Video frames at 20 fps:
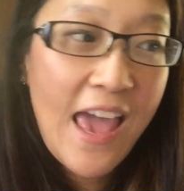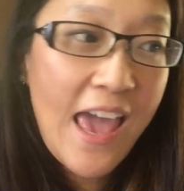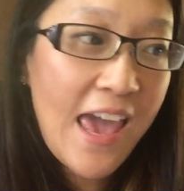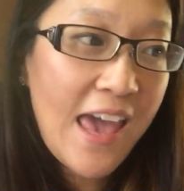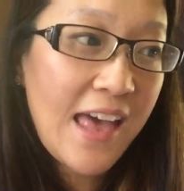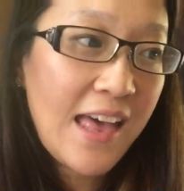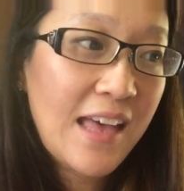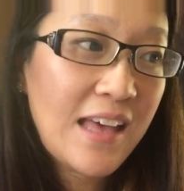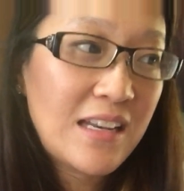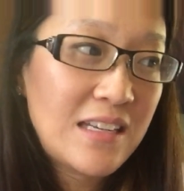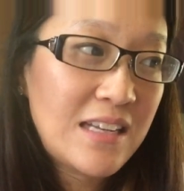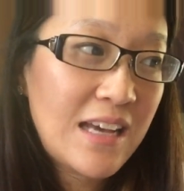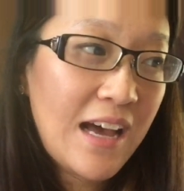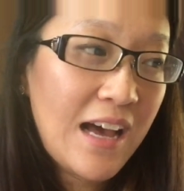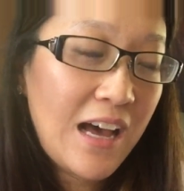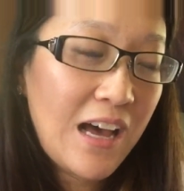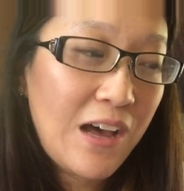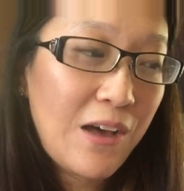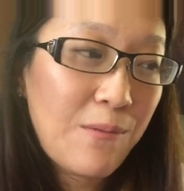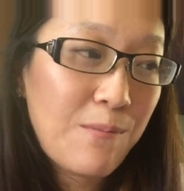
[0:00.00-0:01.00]
And
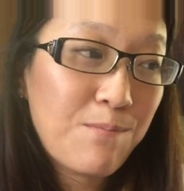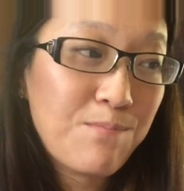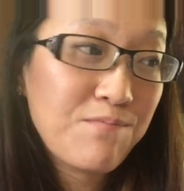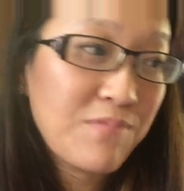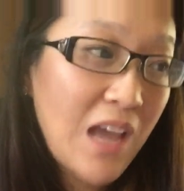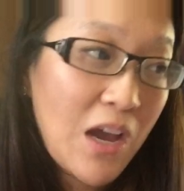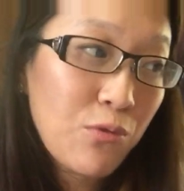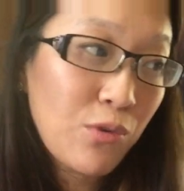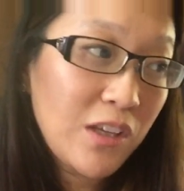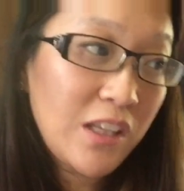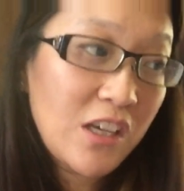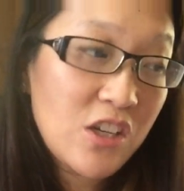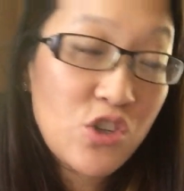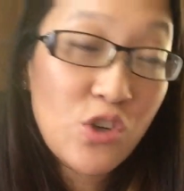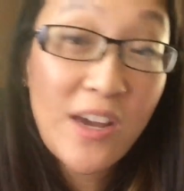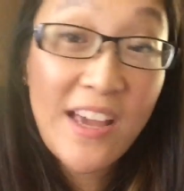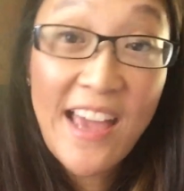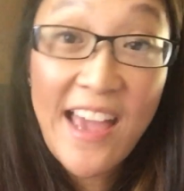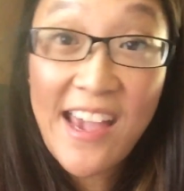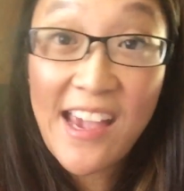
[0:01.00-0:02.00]
I really
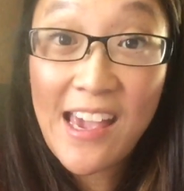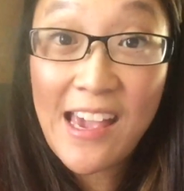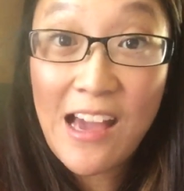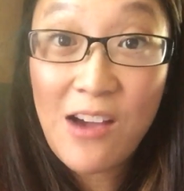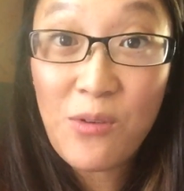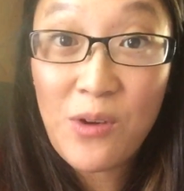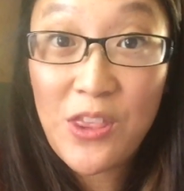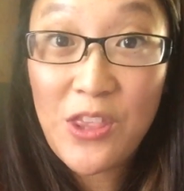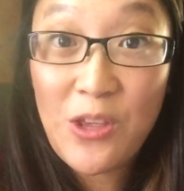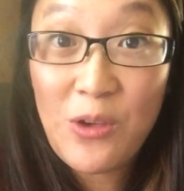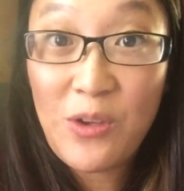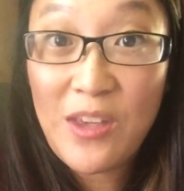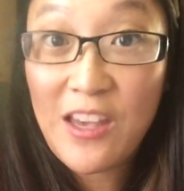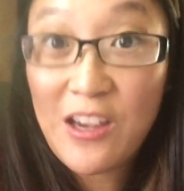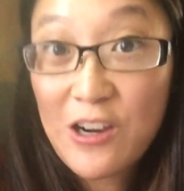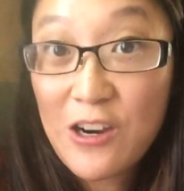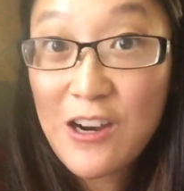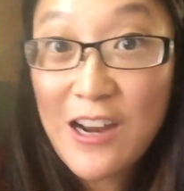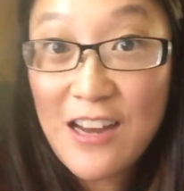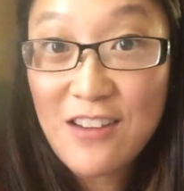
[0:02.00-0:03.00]
enjoy hanging out with you
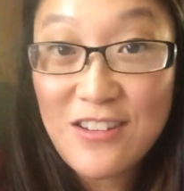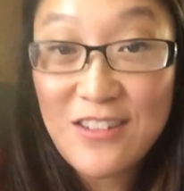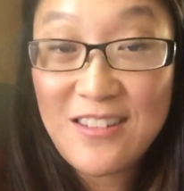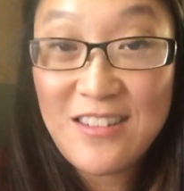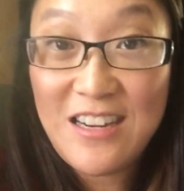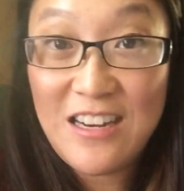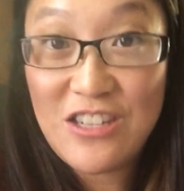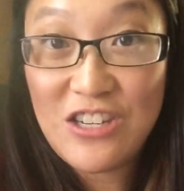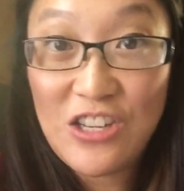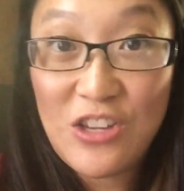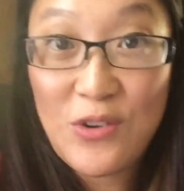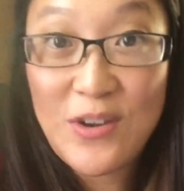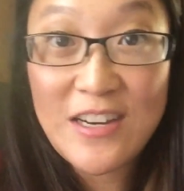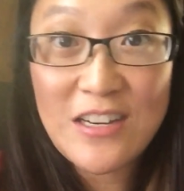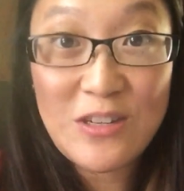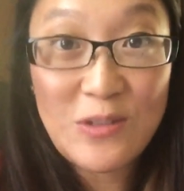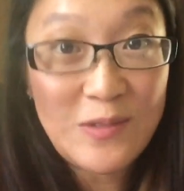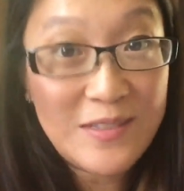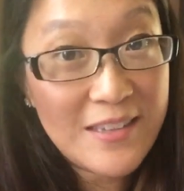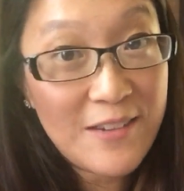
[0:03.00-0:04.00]
here and just teaching you how
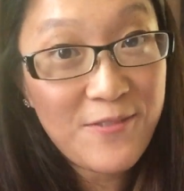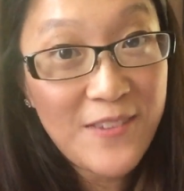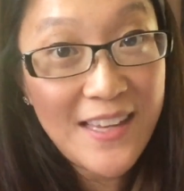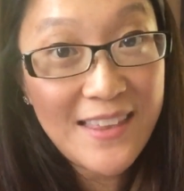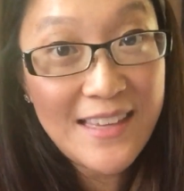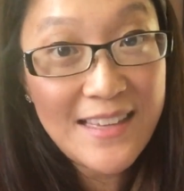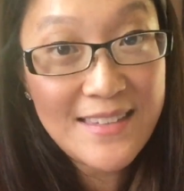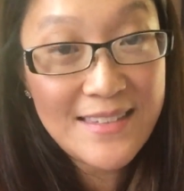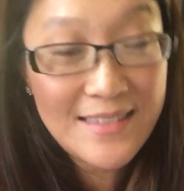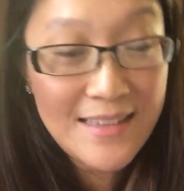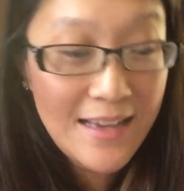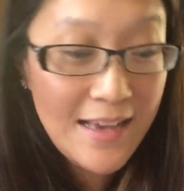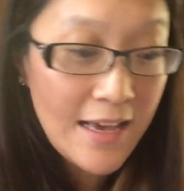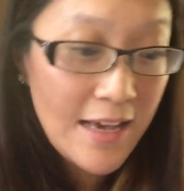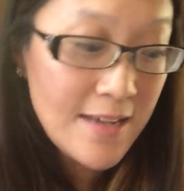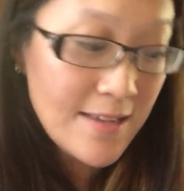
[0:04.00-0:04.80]
to do stuff like this.